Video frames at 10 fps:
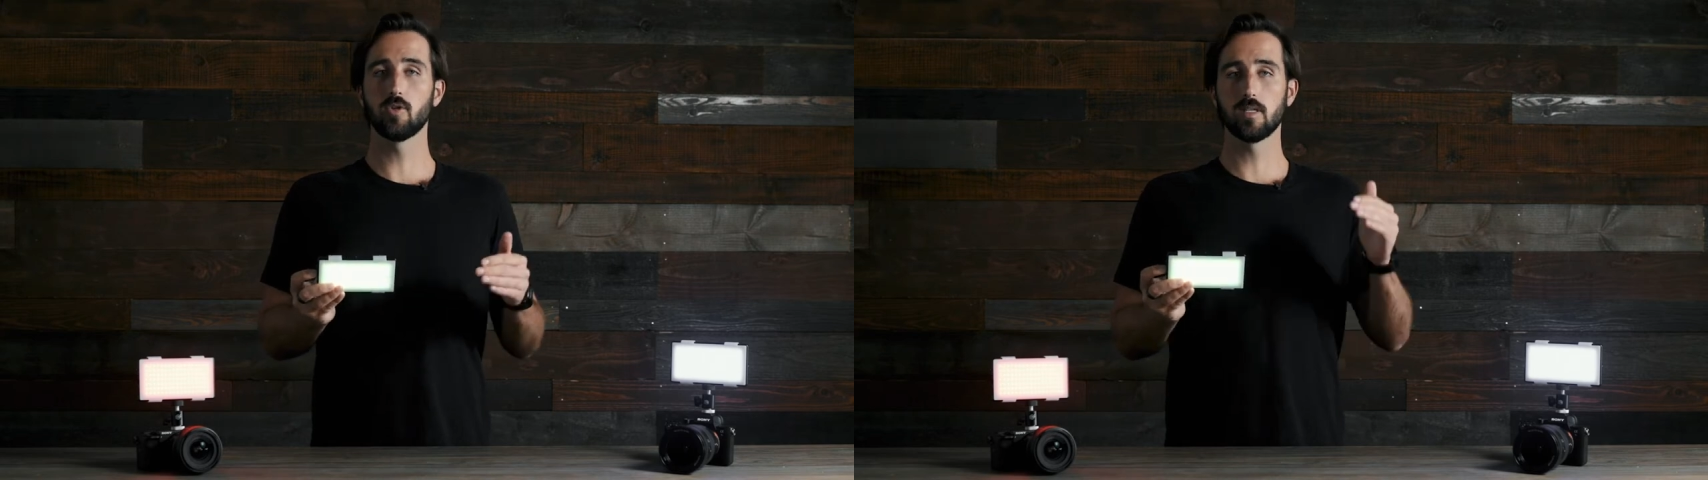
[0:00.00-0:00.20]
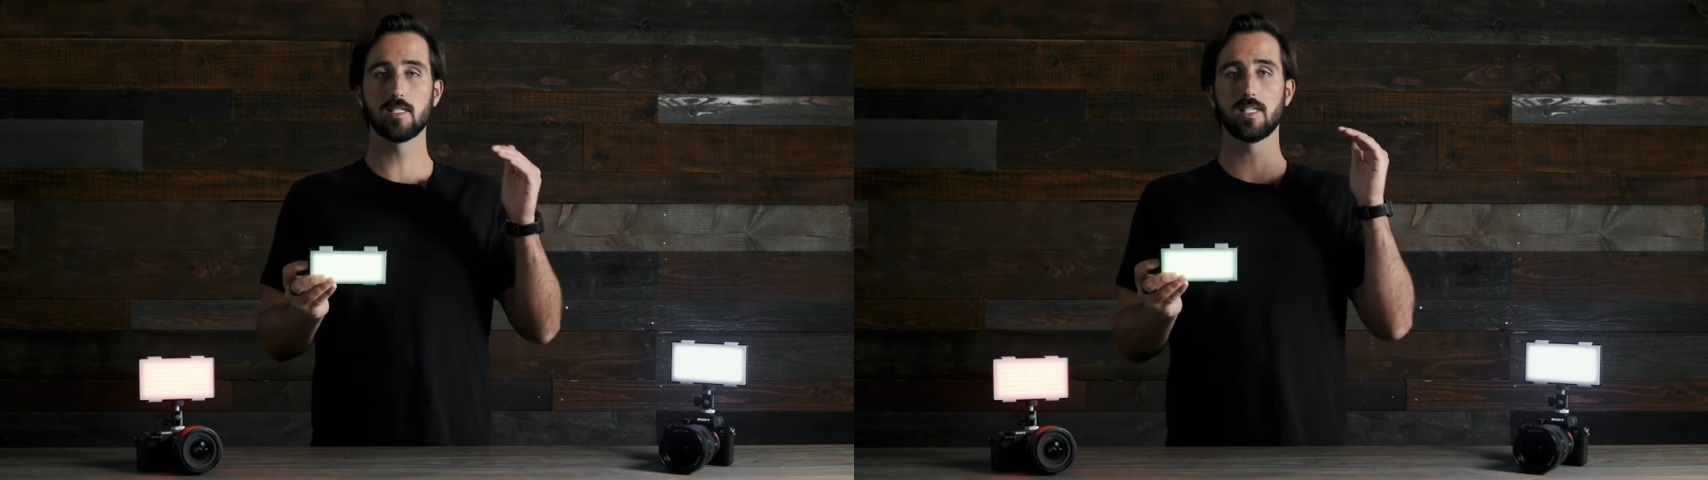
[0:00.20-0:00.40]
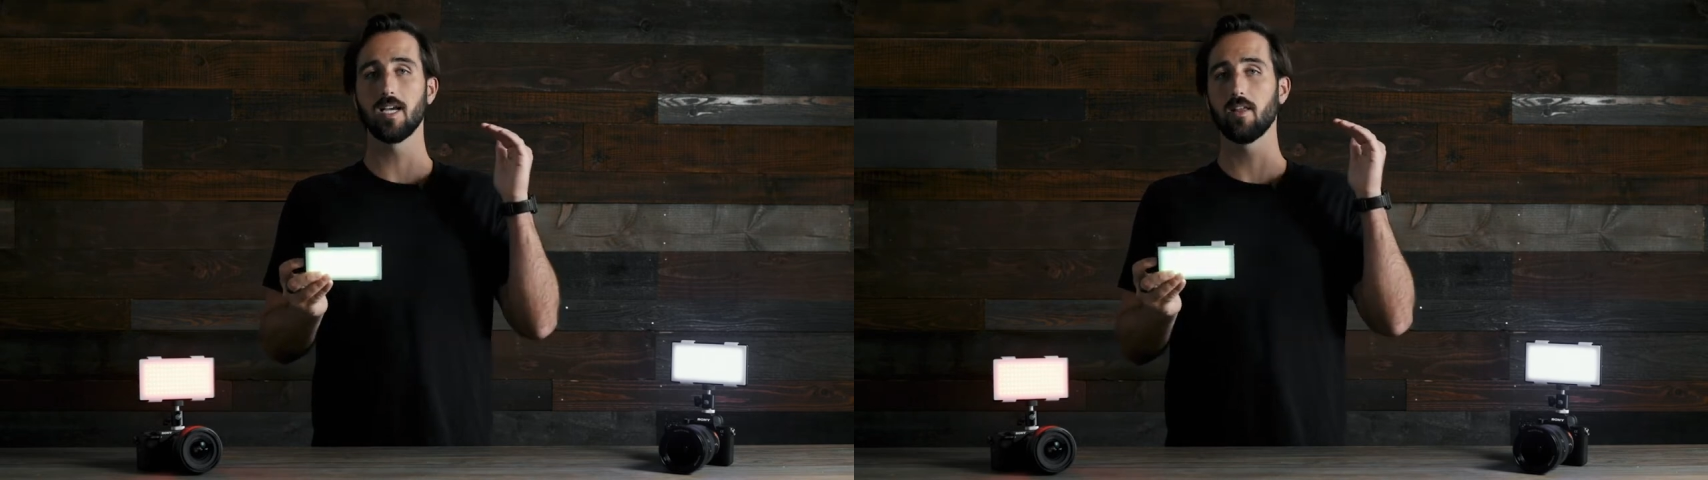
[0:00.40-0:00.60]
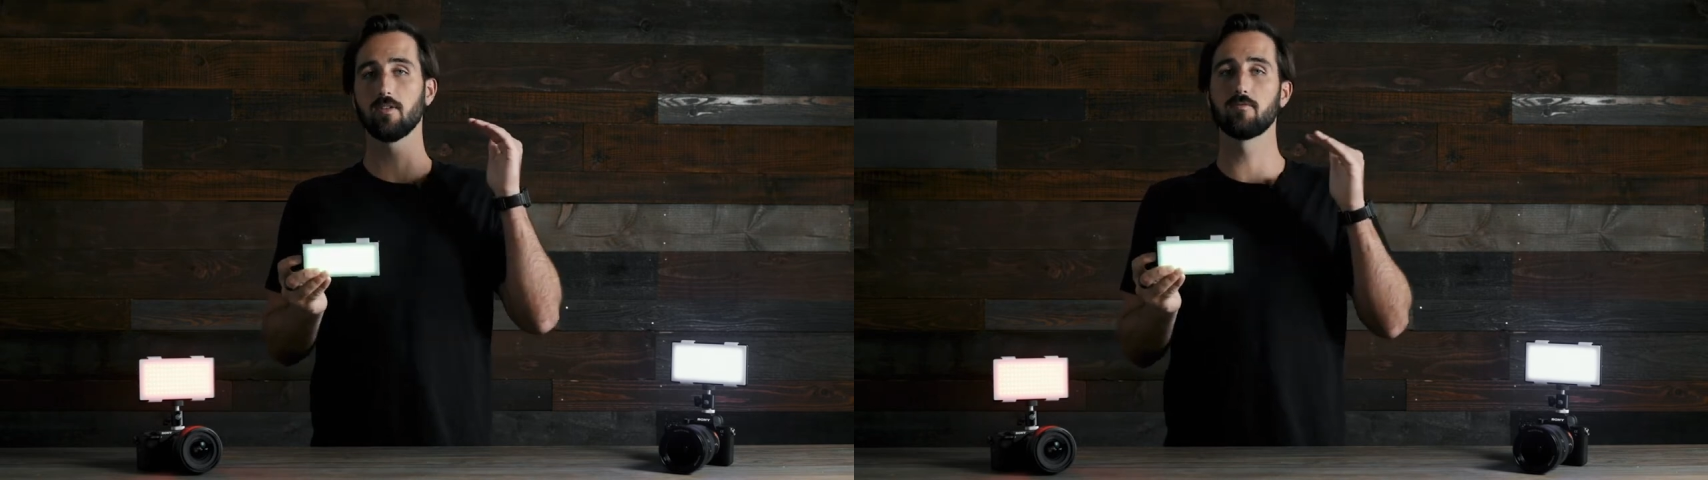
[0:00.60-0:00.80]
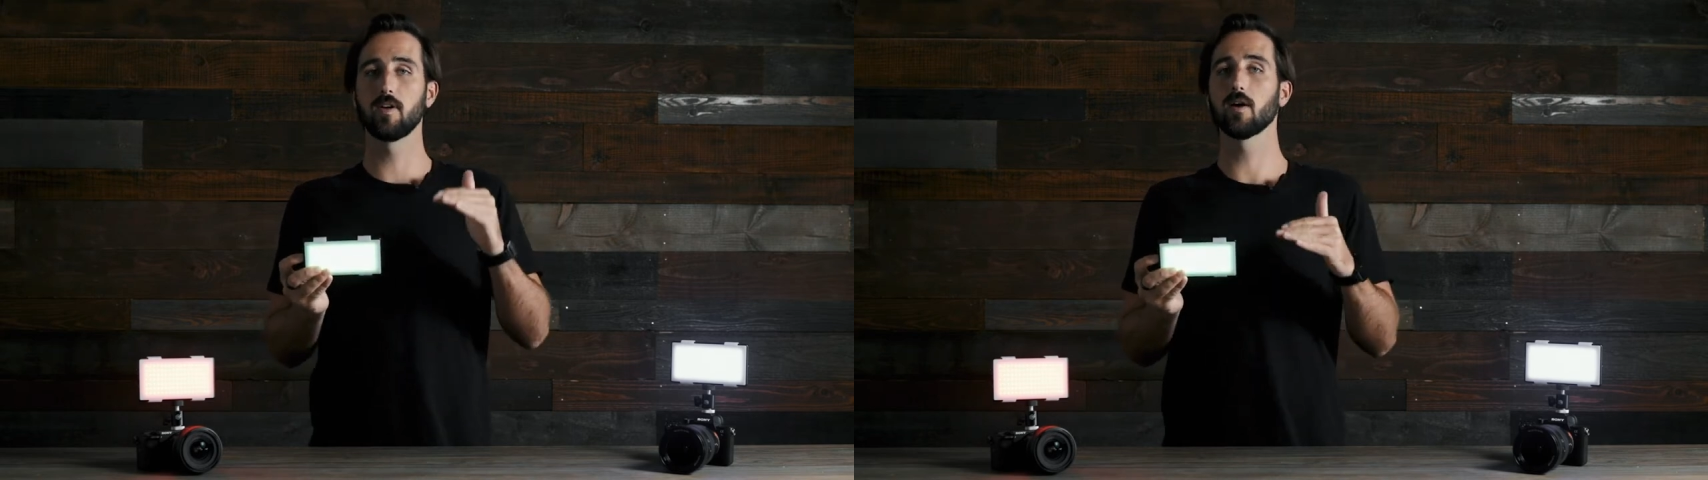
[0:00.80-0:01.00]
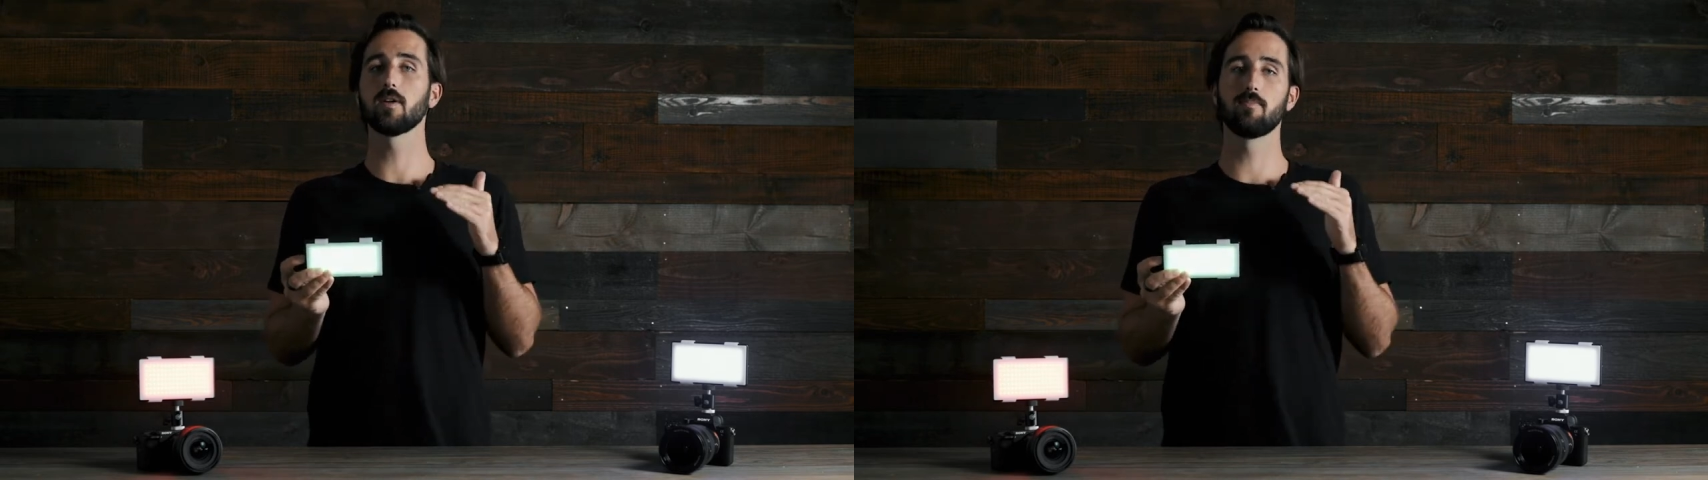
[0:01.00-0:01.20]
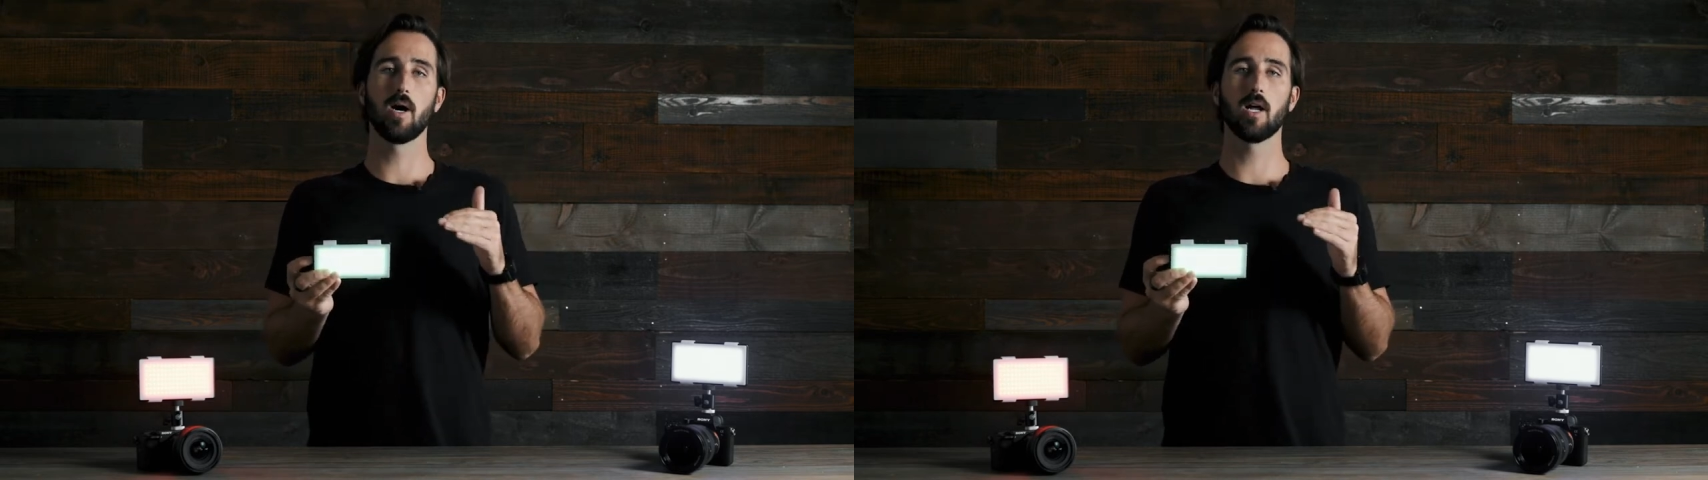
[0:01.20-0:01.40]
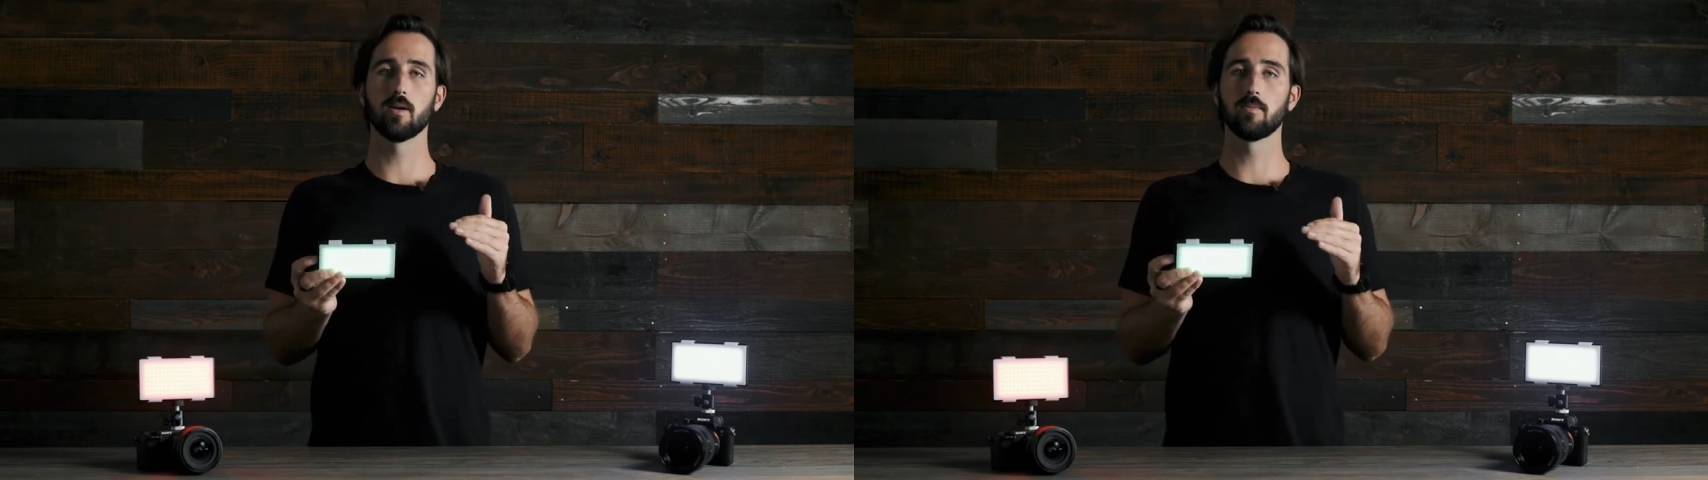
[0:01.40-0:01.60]
you can see on the very
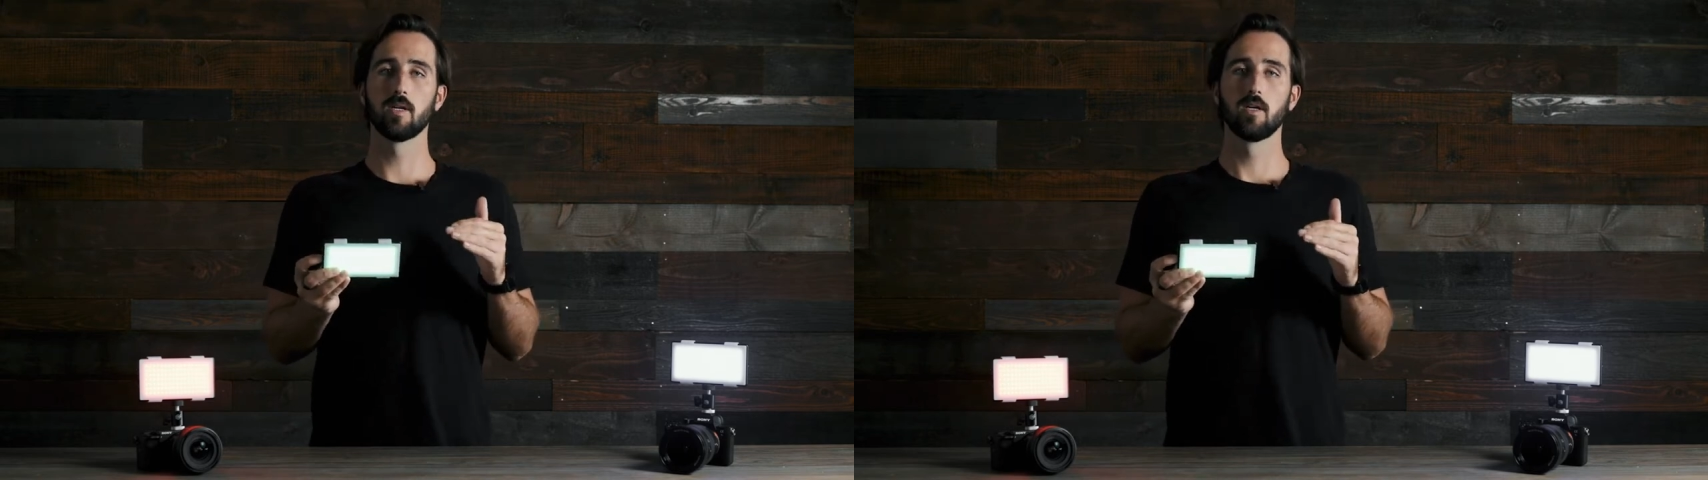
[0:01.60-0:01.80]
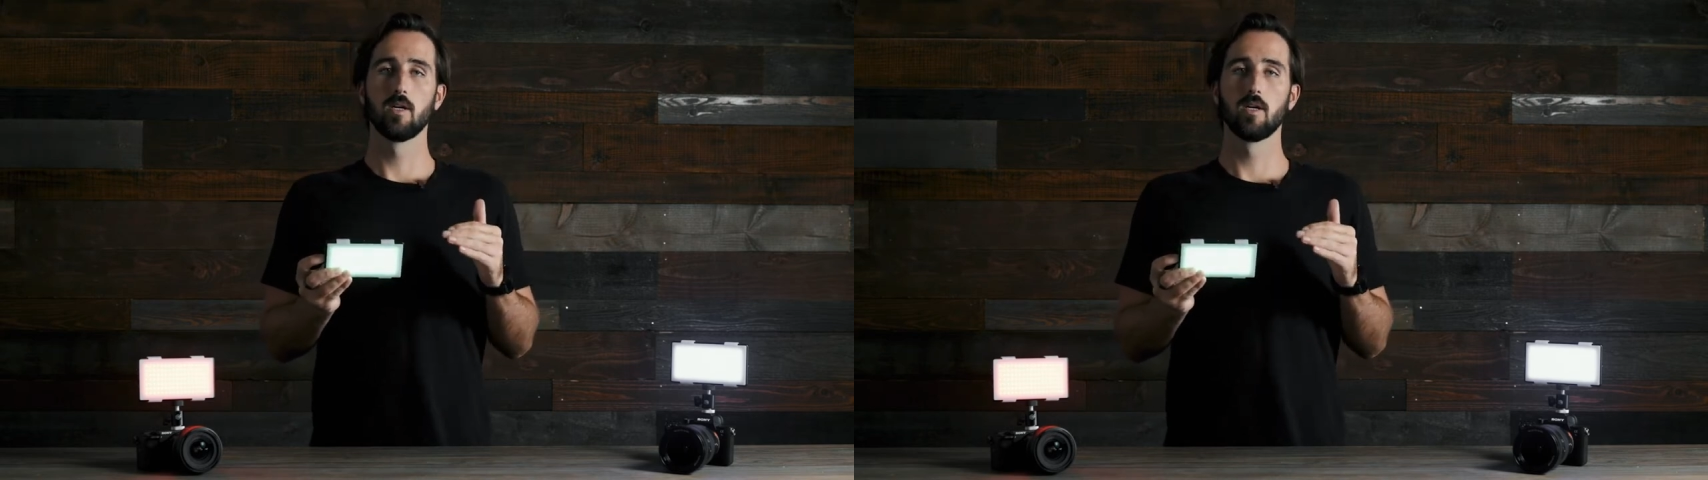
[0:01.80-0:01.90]
bottom